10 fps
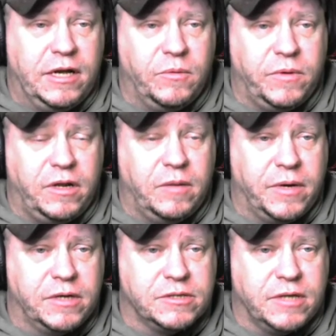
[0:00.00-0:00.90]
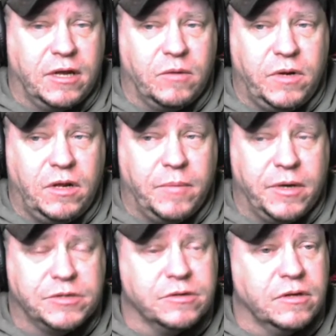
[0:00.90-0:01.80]
And we need to make a stand, and we need to
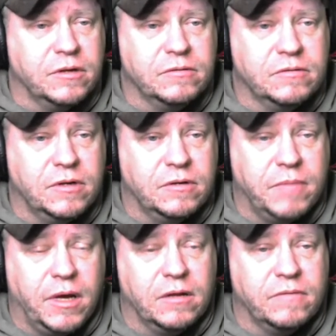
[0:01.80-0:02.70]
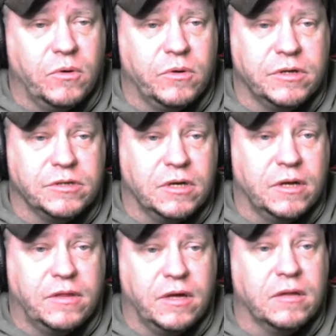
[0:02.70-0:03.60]
make sure that mail-in voting is
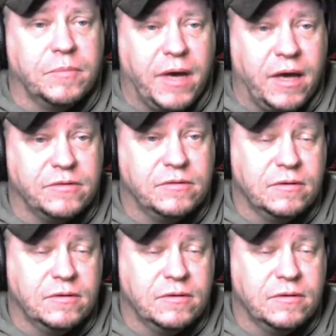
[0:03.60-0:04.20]
a thing of the past.